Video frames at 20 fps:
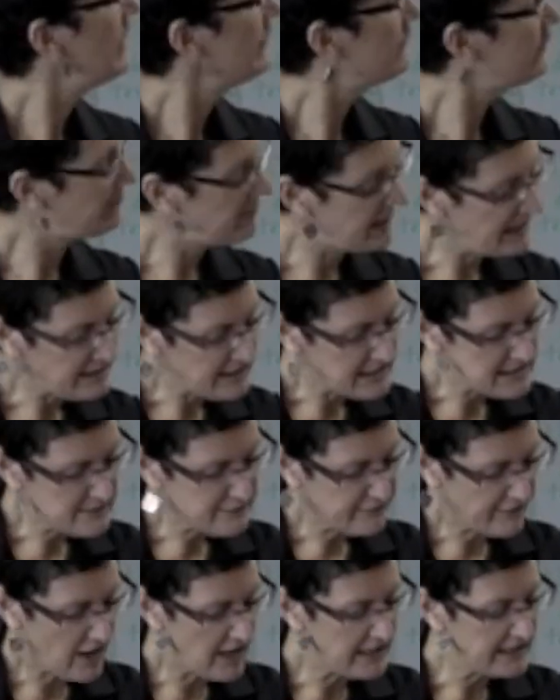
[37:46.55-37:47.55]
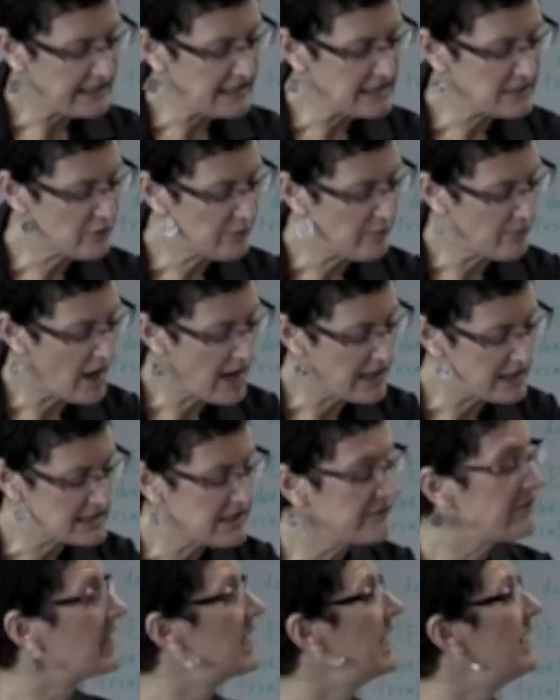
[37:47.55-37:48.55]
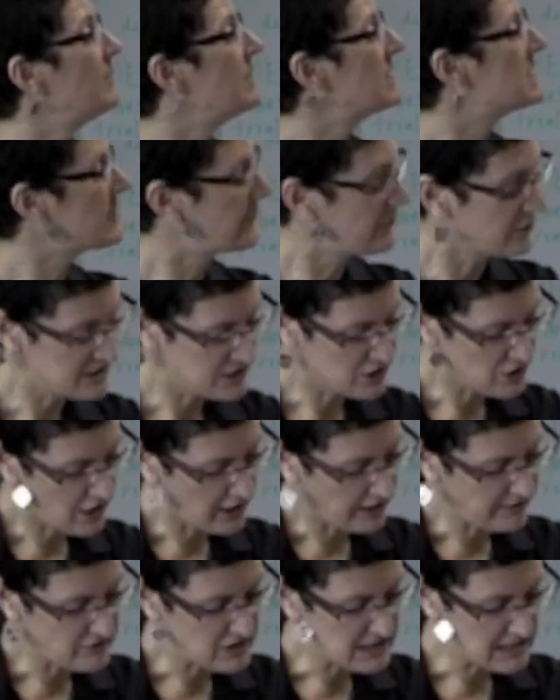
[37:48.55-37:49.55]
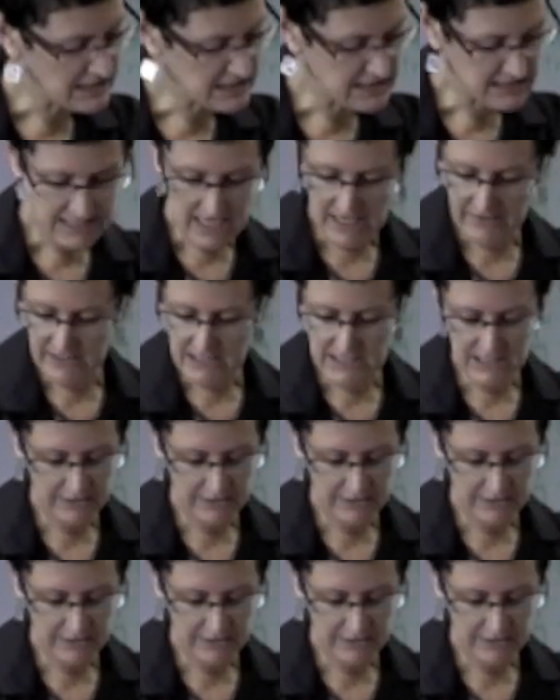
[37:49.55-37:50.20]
For me, these findings remind us of the limits of restorative justice and the